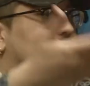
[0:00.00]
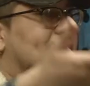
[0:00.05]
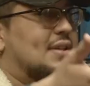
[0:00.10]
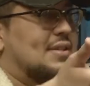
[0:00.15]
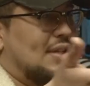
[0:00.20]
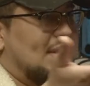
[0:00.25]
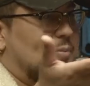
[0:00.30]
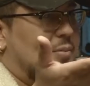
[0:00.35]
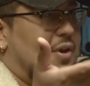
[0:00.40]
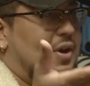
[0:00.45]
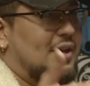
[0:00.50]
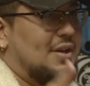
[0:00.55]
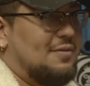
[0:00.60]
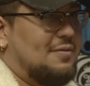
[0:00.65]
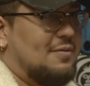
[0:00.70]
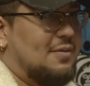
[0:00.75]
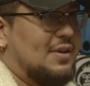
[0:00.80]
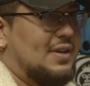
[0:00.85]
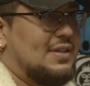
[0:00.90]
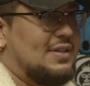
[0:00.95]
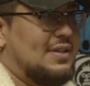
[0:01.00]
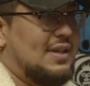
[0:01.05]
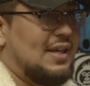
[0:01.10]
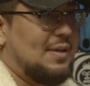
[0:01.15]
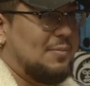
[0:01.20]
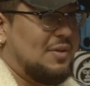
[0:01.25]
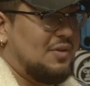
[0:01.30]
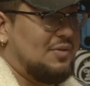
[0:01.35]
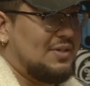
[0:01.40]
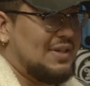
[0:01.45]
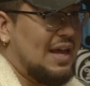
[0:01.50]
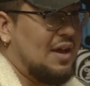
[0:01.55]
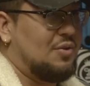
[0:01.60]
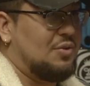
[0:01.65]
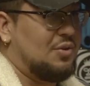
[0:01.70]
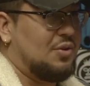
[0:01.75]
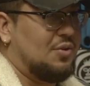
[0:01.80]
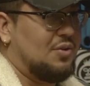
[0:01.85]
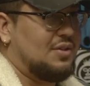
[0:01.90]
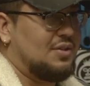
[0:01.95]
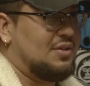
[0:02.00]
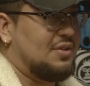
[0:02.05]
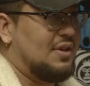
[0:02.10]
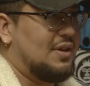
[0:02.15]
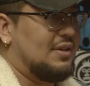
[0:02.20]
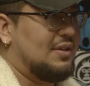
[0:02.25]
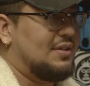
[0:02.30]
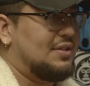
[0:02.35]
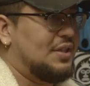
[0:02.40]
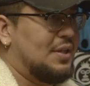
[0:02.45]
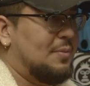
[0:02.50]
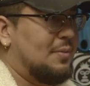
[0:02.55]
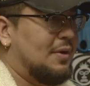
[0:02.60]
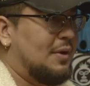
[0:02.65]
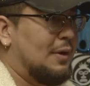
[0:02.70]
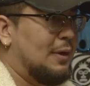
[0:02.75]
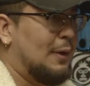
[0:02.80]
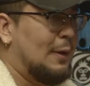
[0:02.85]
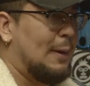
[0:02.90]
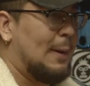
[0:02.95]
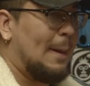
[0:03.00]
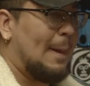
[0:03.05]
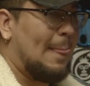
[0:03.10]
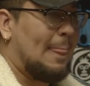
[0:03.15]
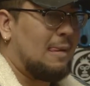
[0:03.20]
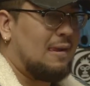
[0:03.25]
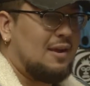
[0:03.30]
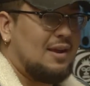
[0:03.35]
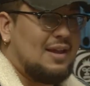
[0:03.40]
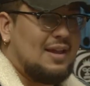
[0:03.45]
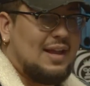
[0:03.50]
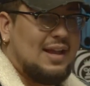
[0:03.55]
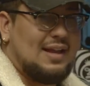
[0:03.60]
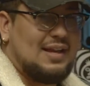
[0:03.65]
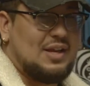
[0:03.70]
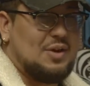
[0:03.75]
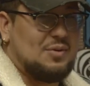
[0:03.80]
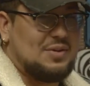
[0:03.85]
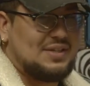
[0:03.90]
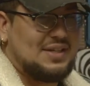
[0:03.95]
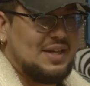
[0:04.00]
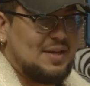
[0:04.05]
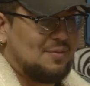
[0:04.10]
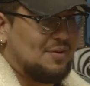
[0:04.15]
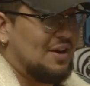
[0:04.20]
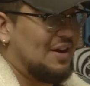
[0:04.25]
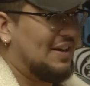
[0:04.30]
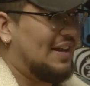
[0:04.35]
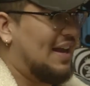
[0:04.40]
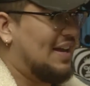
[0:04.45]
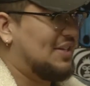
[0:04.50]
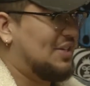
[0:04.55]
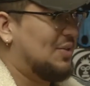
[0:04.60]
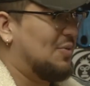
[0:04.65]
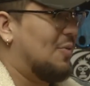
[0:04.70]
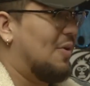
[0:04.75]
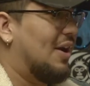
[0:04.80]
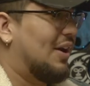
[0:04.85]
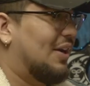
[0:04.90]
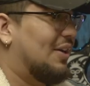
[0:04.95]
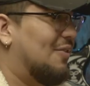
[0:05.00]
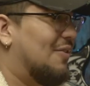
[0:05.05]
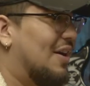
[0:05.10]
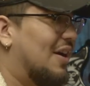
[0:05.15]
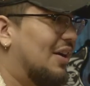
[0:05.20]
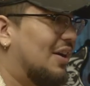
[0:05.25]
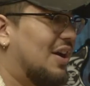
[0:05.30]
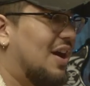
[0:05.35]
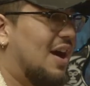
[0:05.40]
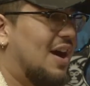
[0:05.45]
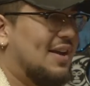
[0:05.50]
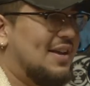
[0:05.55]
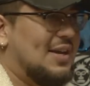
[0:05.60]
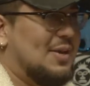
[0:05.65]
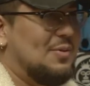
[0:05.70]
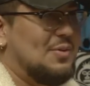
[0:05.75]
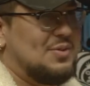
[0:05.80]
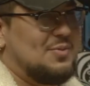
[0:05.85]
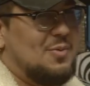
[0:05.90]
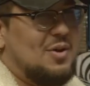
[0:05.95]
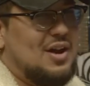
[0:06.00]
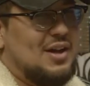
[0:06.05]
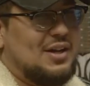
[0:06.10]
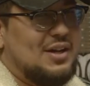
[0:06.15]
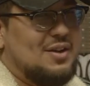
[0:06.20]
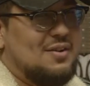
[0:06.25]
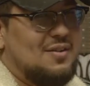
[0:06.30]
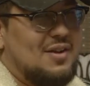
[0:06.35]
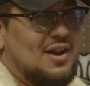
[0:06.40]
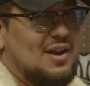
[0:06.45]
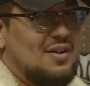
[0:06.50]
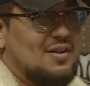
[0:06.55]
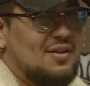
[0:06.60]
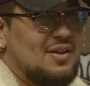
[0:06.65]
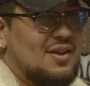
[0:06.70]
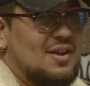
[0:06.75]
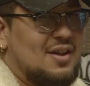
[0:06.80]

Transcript: listening party for his thing, but it was outdoors. It was during the summer, and there was Kim Kardashian walking around. Kanye was walking around.